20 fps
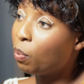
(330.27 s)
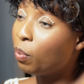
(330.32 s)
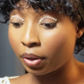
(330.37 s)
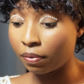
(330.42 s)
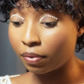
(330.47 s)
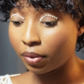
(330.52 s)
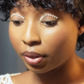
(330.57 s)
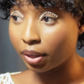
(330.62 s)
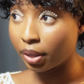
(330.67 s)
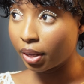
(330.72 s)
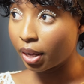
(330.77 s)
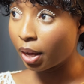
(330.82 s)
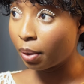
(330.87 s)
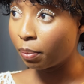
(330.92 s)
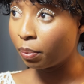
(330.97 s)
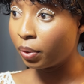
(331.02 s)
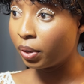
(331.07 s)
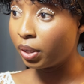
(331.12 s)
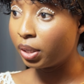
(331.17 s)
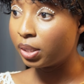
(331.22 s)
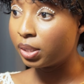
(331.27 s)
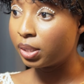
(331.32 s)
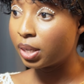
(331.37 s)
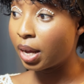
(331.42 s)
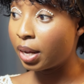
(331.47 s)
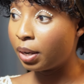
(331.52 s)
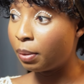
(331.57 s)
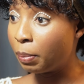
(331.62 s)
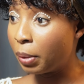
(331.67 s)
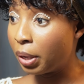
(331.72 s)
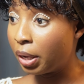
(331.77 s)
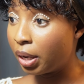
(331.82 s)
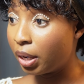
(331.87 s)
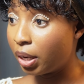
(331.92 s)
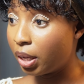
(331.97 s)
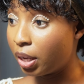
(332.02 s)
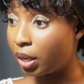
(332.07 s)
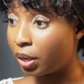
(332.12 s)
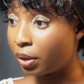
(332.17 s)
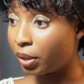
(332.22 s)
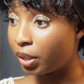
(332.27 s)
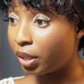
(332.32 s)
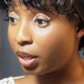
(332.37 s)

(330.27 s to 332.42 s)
If the camera is animated here,